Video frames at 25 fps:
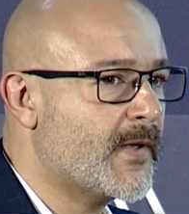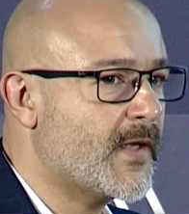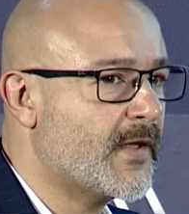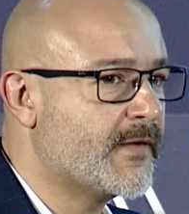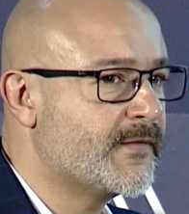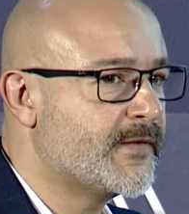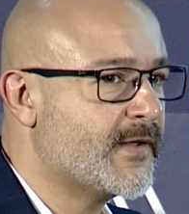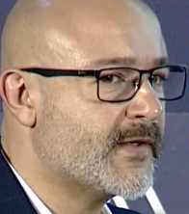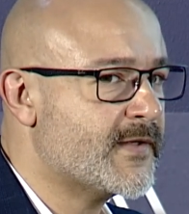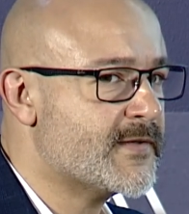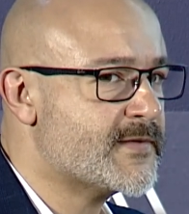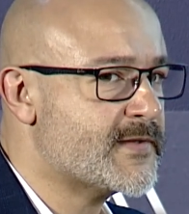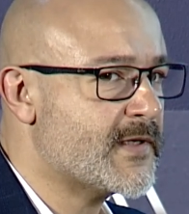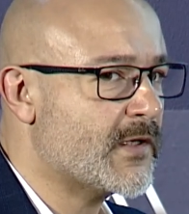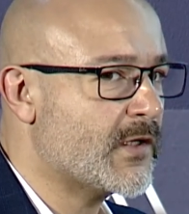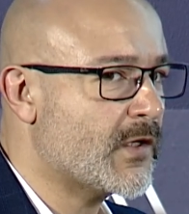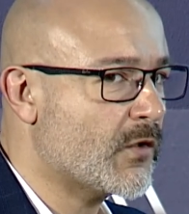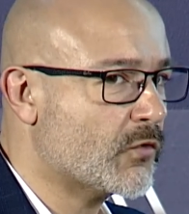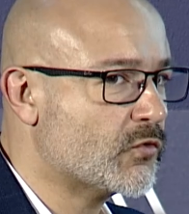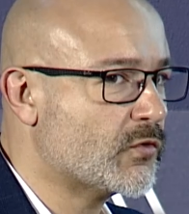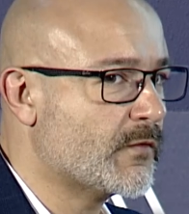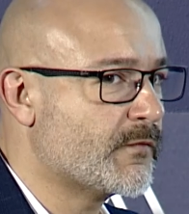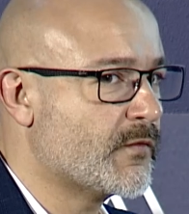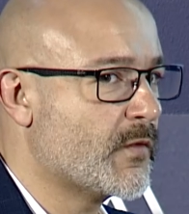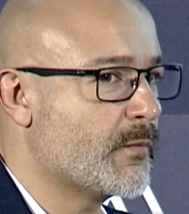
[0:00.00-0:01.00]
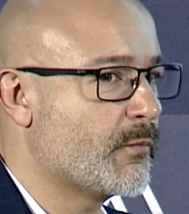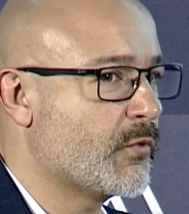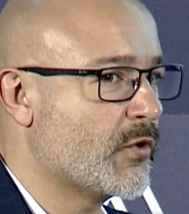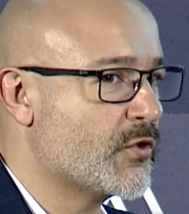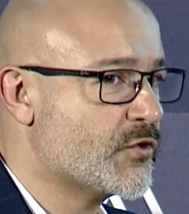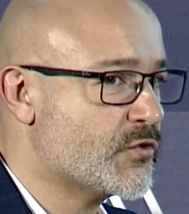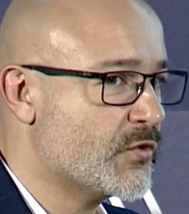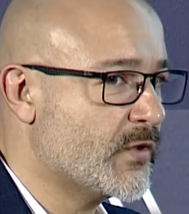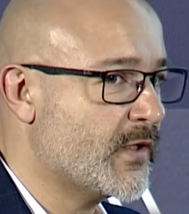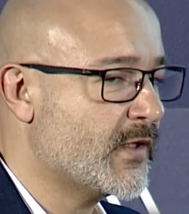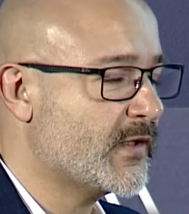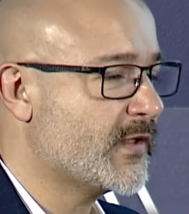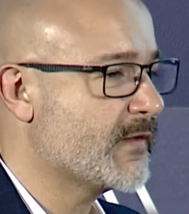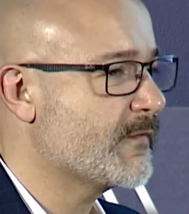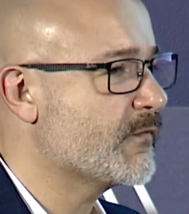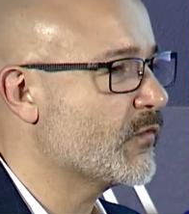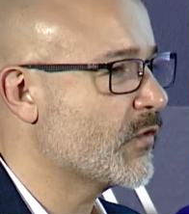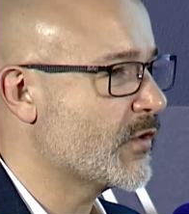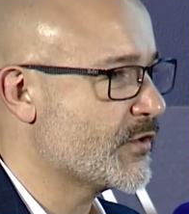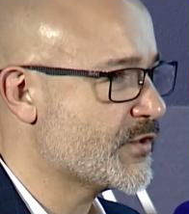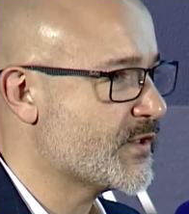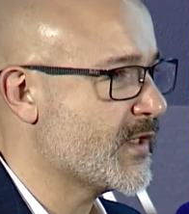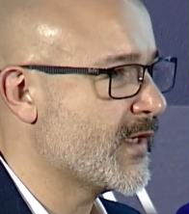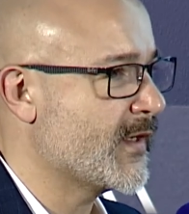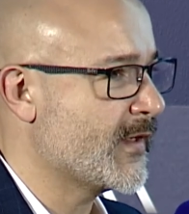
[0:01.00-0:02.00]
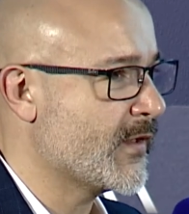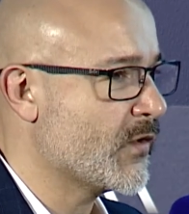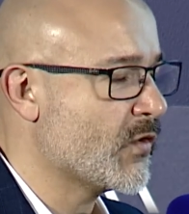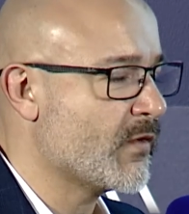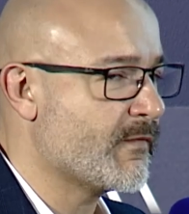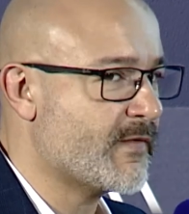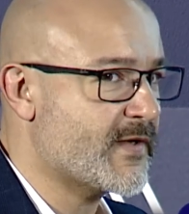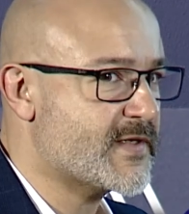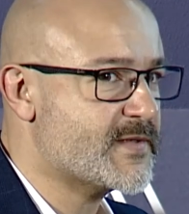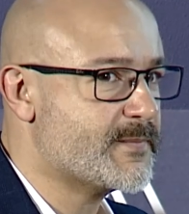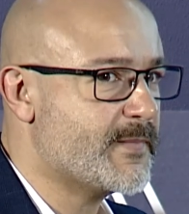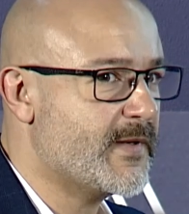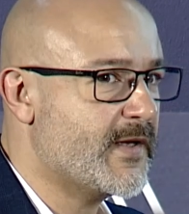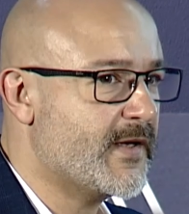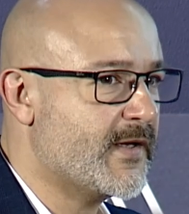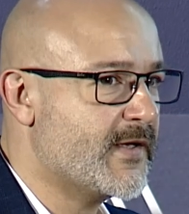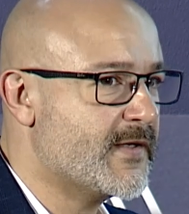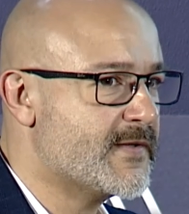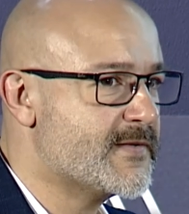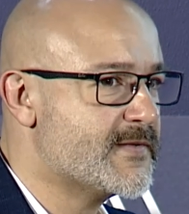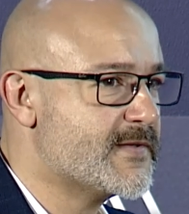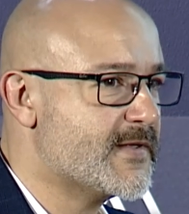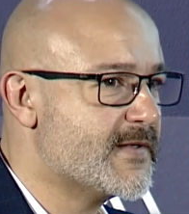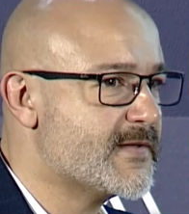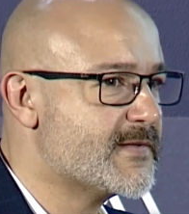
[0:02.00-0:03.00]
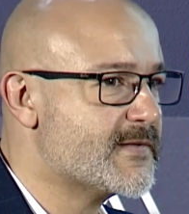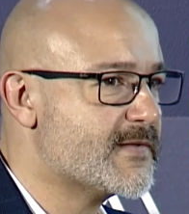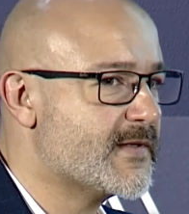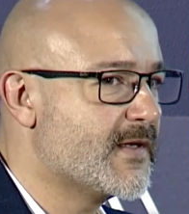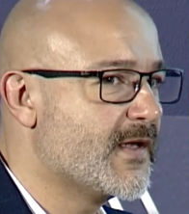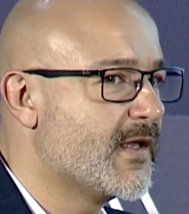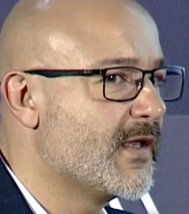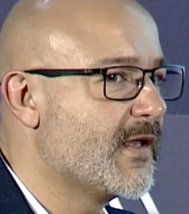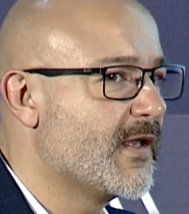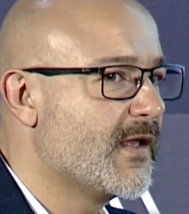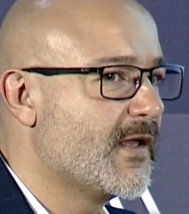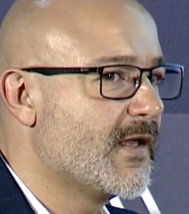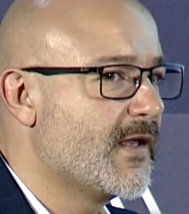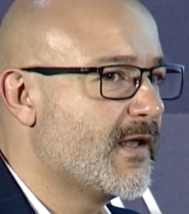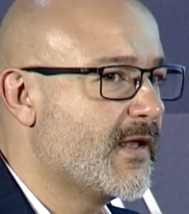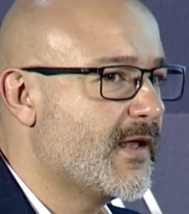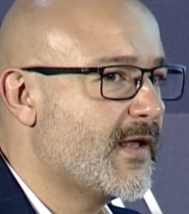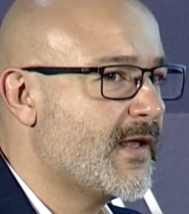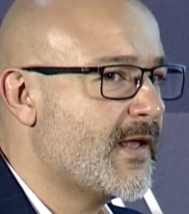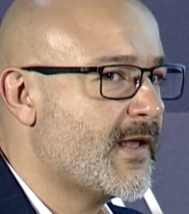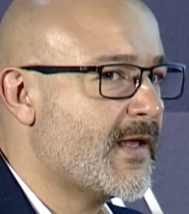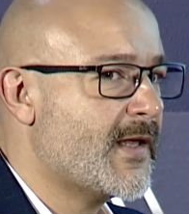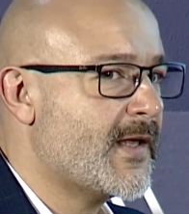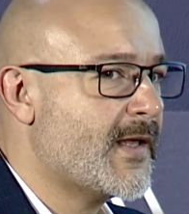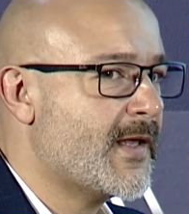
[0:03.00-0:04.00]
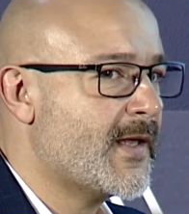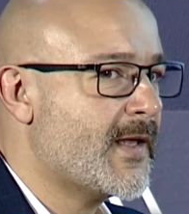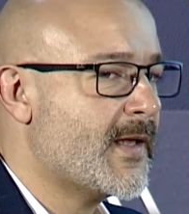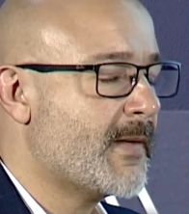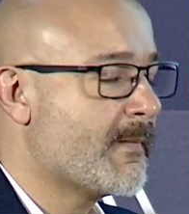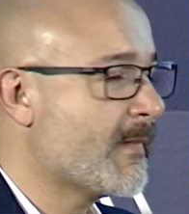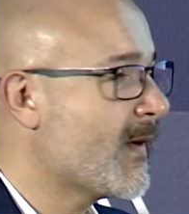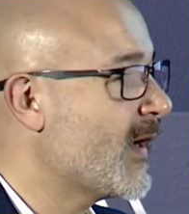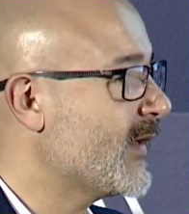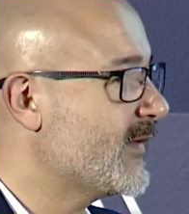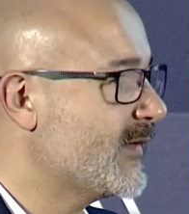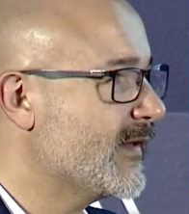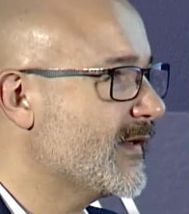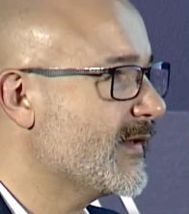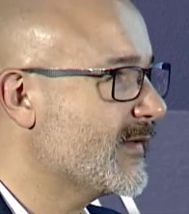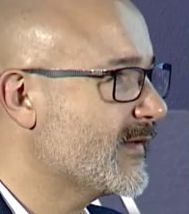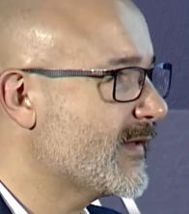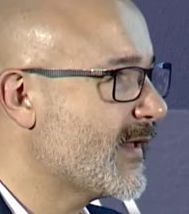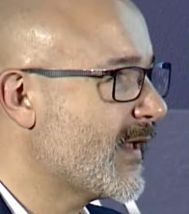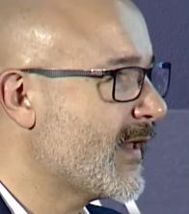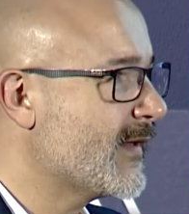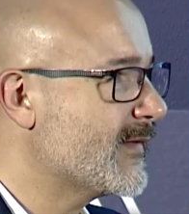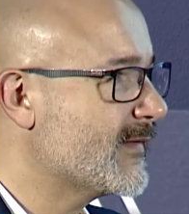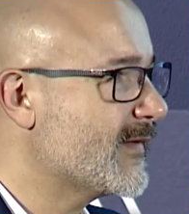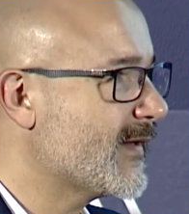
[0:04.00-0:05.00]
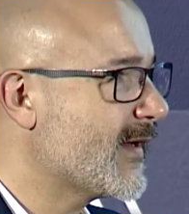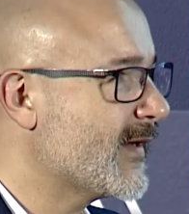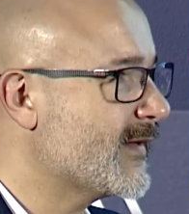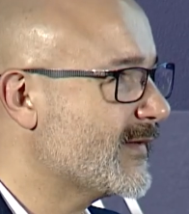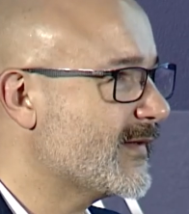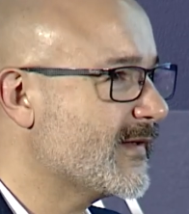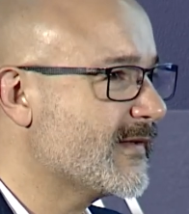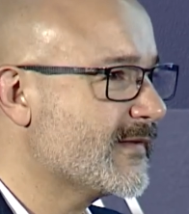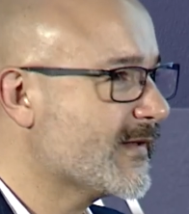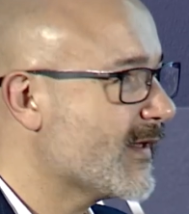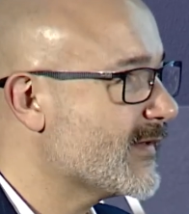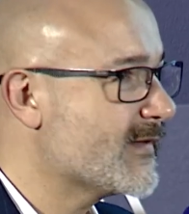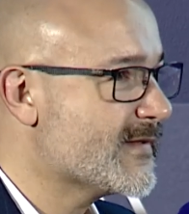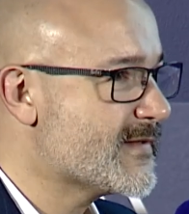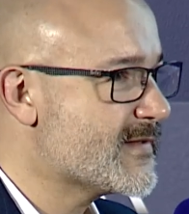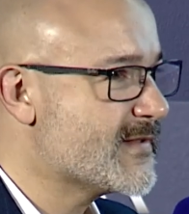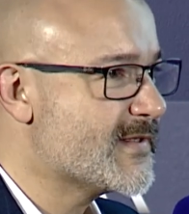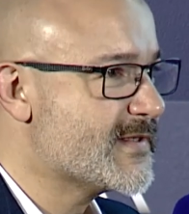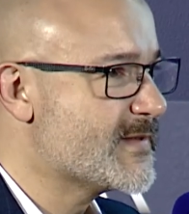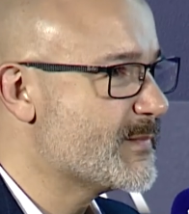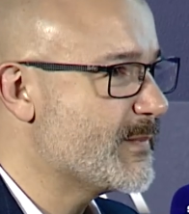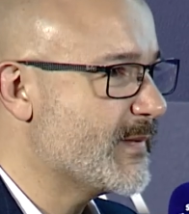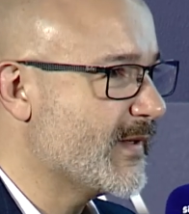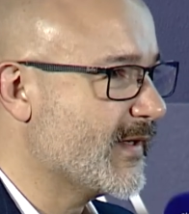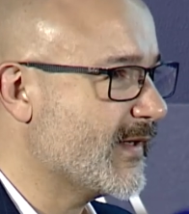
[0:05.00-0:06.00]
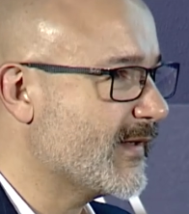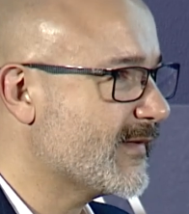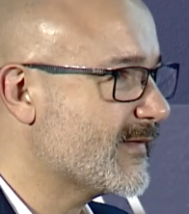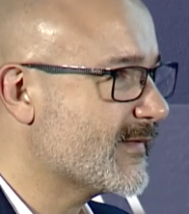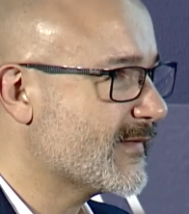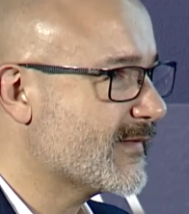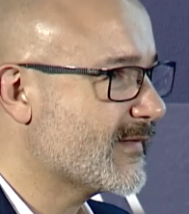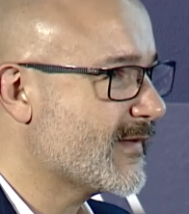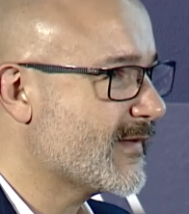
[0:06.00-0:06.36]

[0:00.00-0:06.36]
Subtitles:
There is a lot of opportunity for sharing of experiences. I think that is the spirit